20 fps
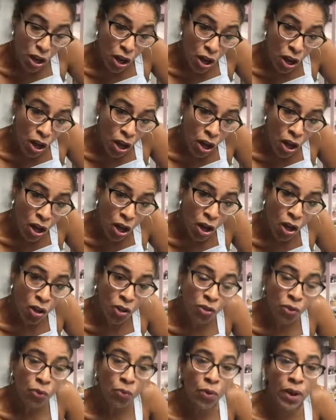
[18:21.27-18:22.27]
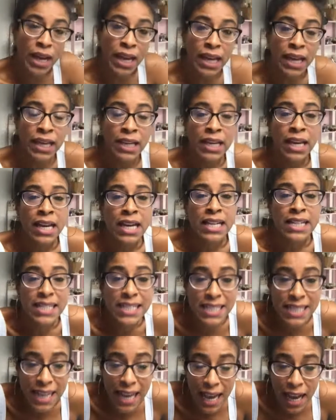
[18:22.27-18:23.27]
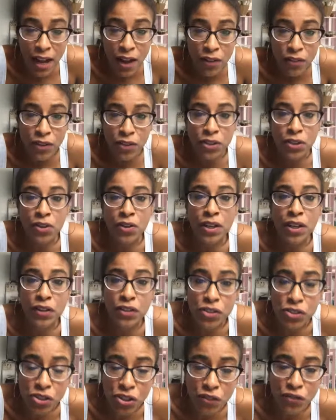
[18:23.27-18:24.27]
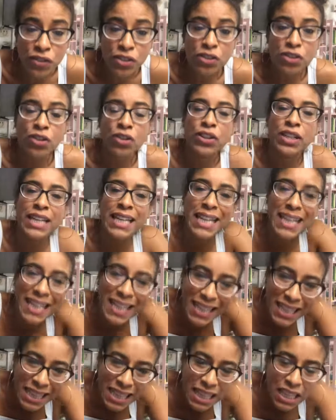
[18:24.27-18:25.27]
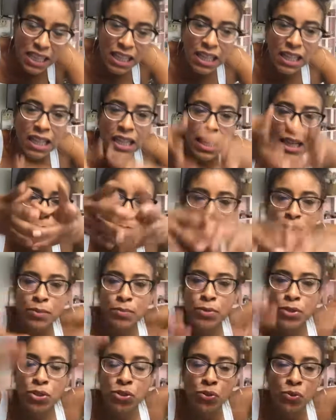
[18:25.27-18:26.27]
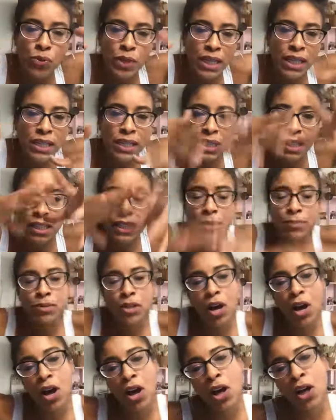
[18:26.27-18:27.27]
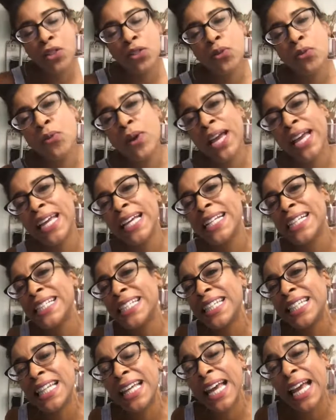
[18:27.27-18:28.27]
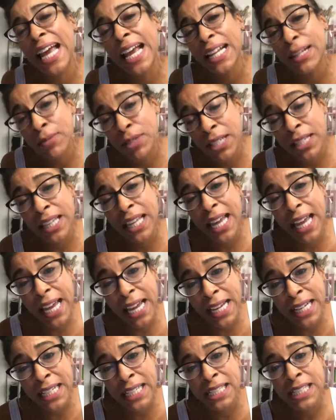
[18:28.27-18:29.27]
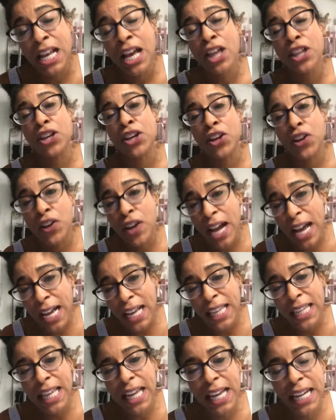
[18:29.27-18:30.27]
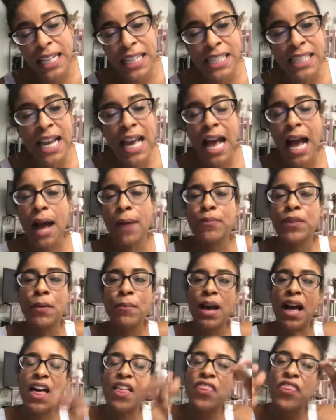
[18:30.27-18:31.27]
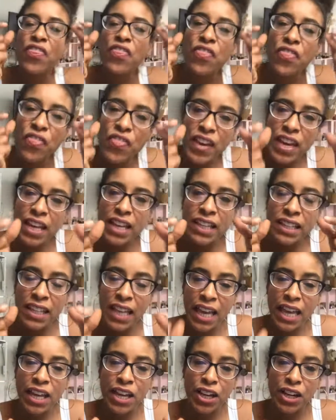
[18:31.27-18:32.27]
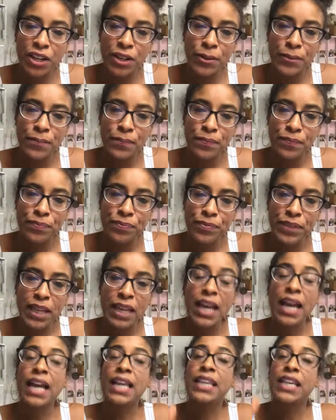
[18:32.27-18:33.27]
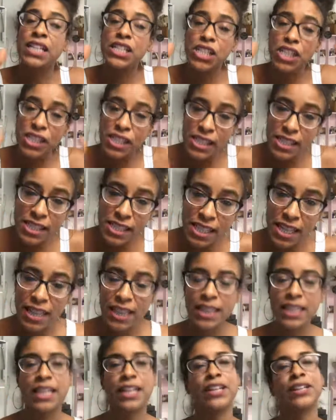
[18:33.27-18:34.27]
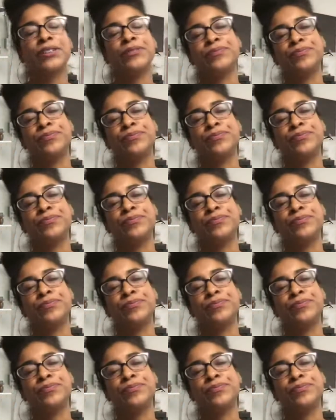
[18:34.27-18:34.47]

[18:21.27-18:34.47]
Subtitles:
all the way down the yoni, on the surface of the yoni, in the lips, in between the lips, all the way into the anus, the crack of the anus. I'm talking about a thick layer, and then just sit there